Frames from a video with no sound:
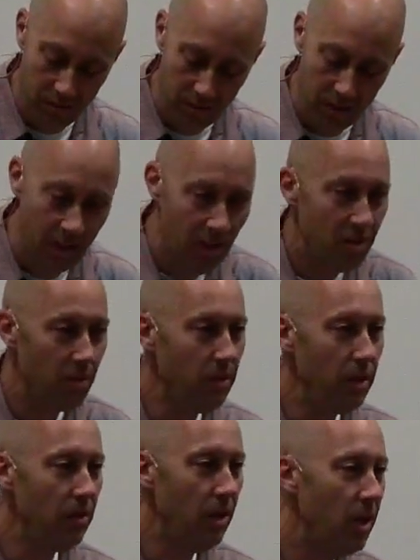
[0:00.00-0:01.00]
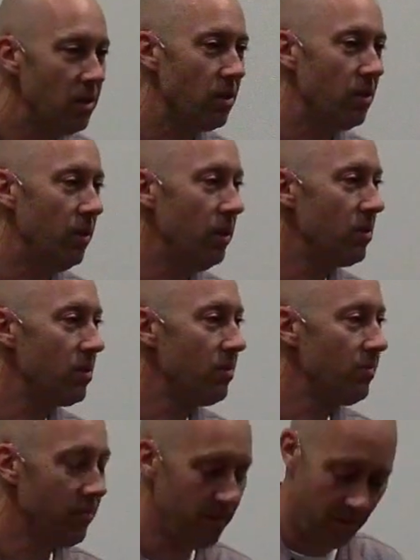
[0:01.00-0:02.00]
is of little consequence.
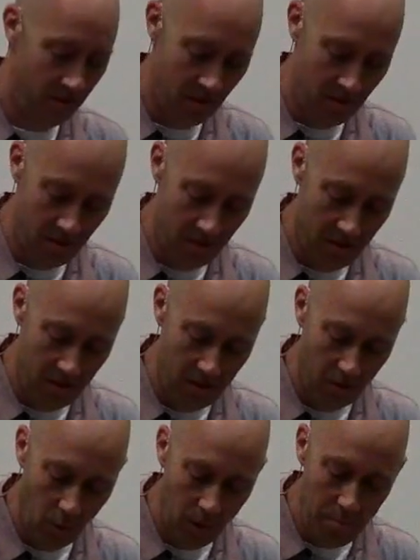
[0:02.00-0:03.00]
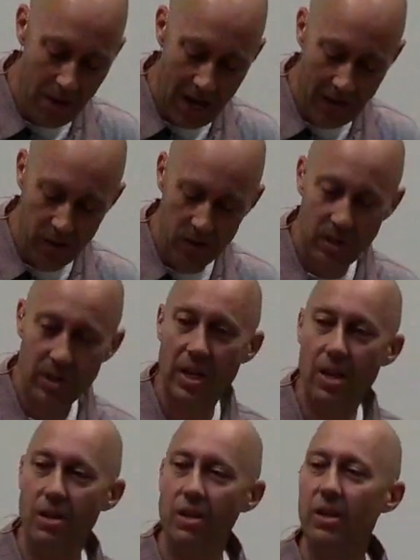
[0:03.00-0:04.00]
What matters is
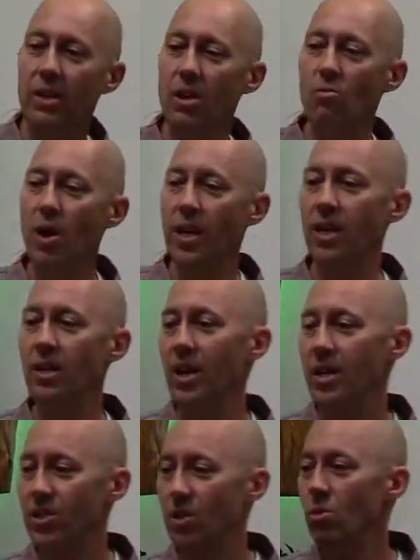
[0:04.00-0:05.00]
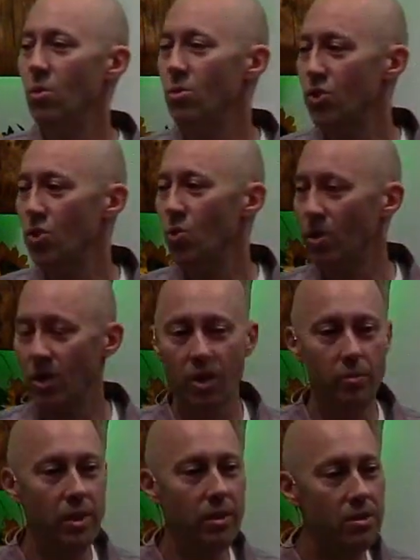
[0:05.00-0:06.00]
that they recognize their own
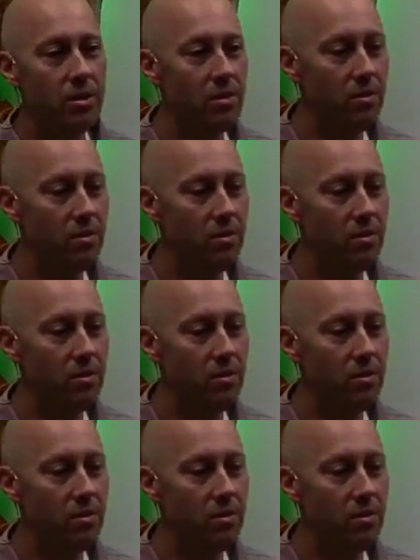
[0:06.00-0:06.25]
shortcomings.